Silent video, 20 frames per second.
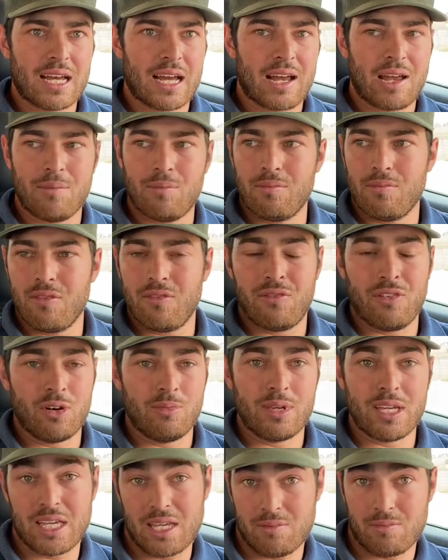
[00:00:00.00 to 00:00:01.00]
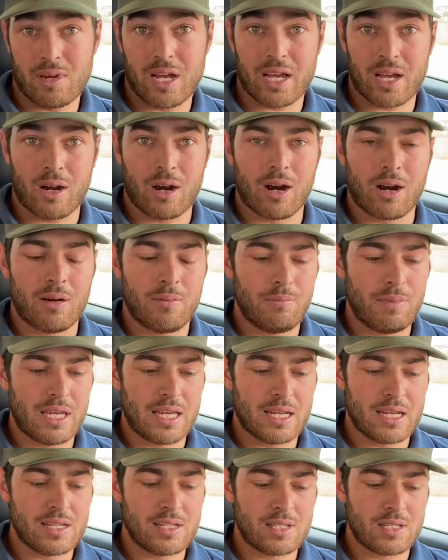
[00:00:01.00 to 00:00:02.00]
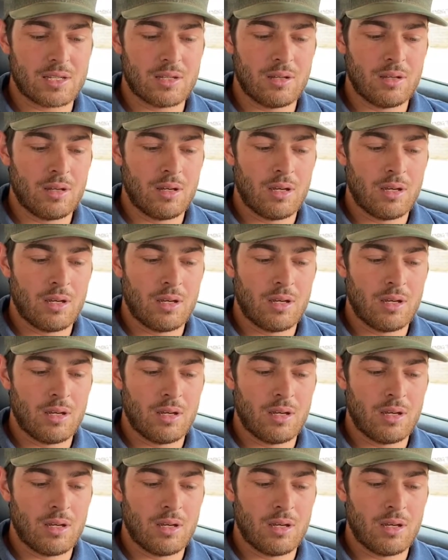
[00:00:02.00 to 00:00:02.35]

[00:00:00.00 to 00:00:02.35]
I'm filming in my car because